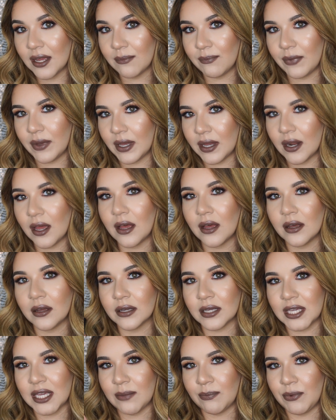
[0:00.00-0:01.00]
but I'll
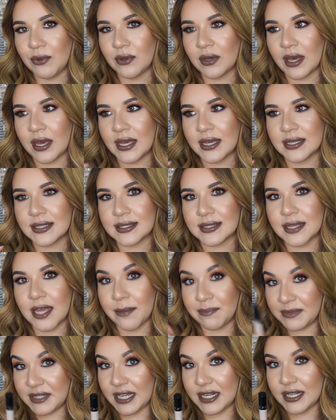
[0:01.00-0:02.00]
keep you guys
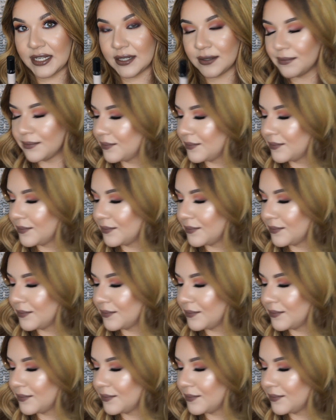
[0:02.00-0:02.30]
updated.